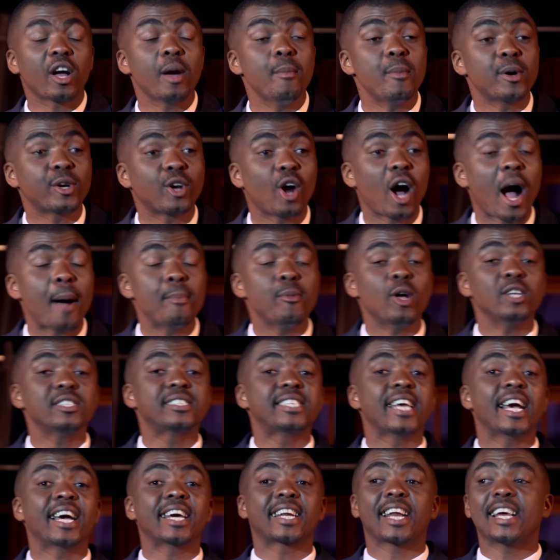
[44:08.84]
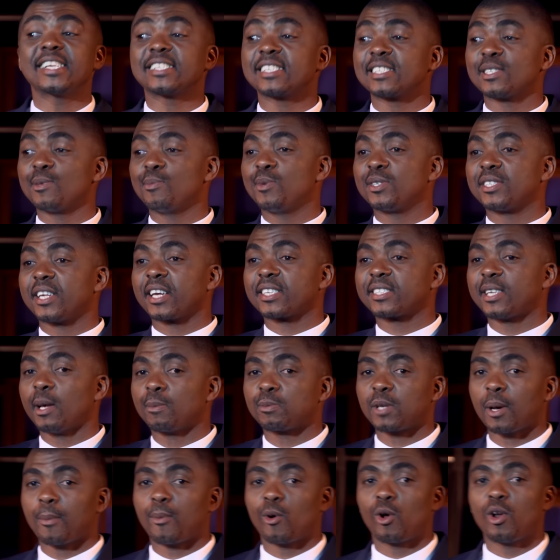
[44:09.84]
get me wrong. I'm not saying racism is
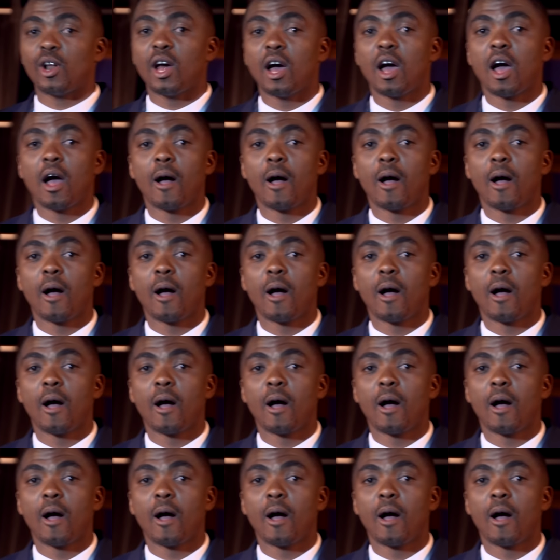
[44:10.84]
acceptable.